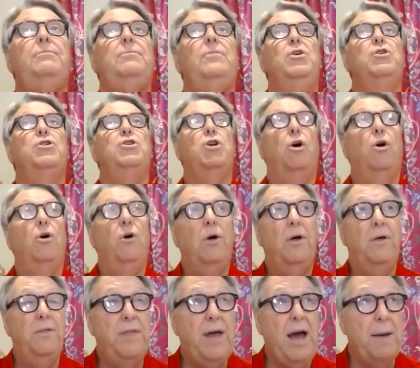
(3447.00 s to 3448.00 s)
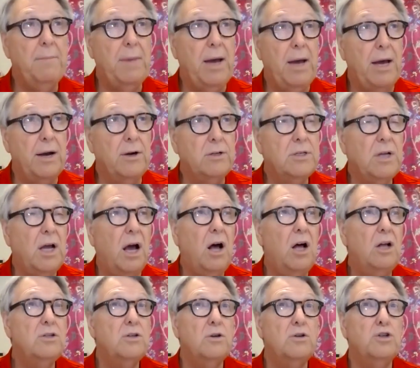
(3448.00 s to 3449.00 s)
So that matters.
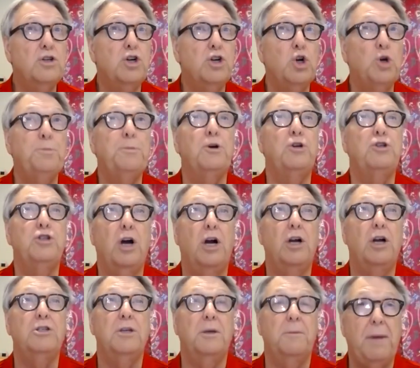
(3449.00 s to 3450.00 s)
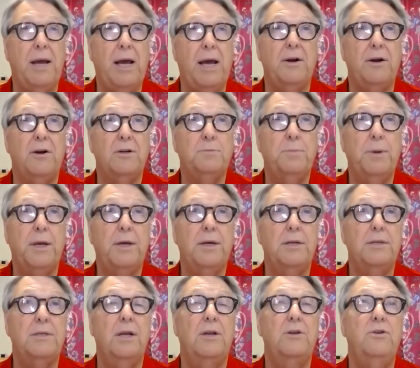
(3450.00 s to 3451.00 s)
Also, turbocharging matters,
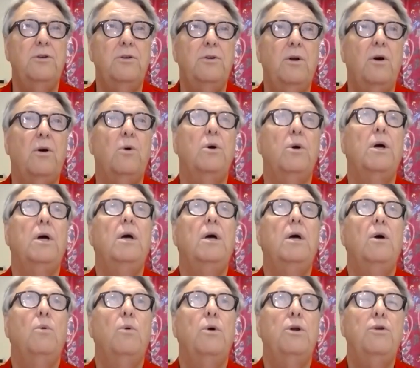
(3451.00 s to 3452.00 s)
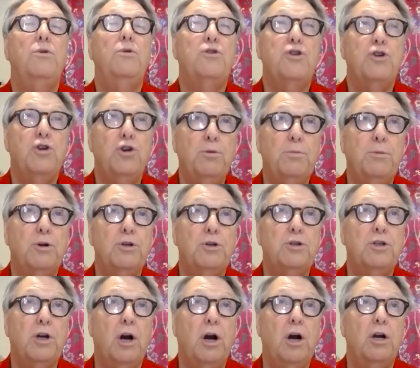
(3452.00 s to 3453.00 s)
because as you know, when you
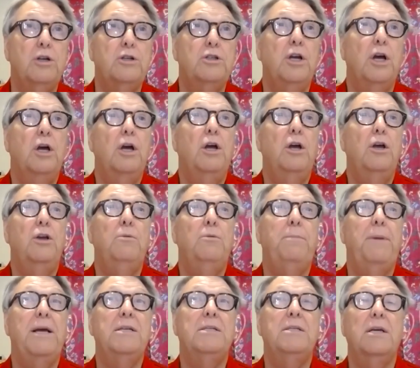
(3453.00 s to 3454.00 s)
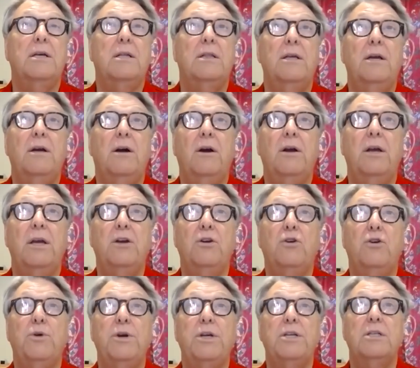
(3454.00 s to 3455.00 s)
turbocharge, you basically are
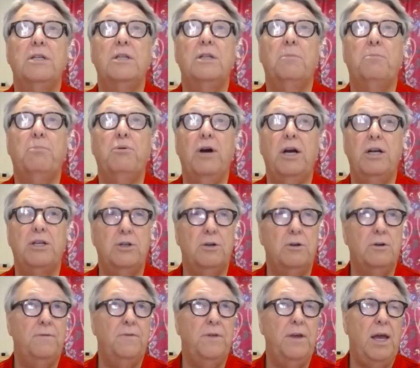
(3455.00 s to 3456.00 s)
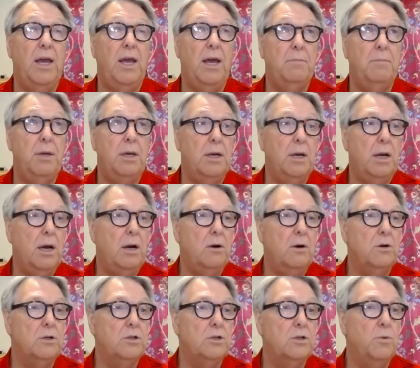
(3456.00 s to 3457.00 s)
increasing the pressure of the ambient air.
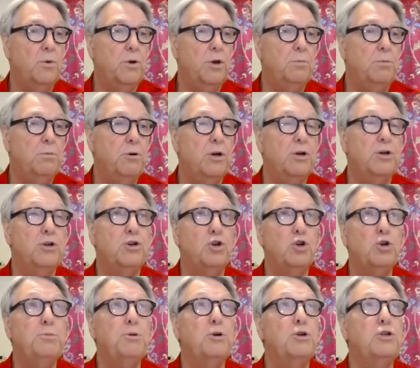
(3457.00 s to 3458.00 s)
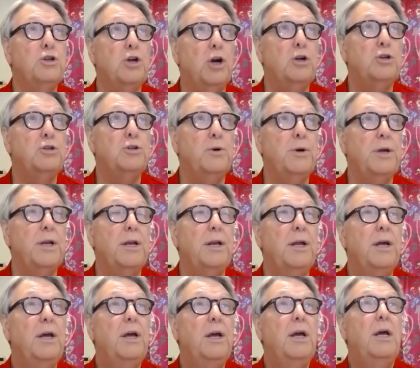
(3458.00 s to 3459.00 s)
And so when you put a turbocharger
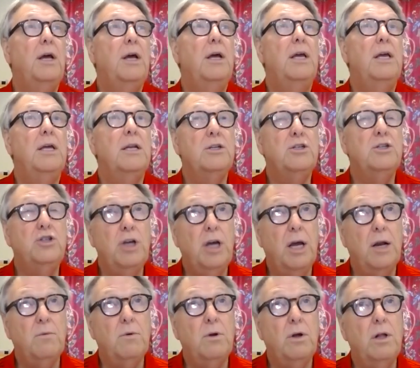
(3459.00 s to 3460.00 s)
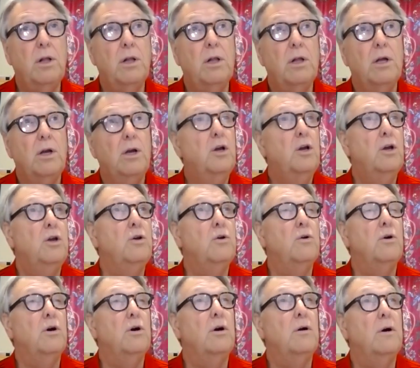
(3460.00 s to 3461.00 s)
in general,
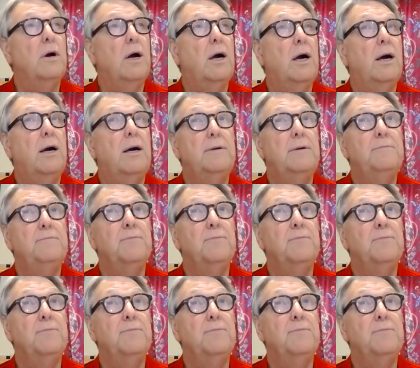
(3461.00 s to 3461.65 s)
your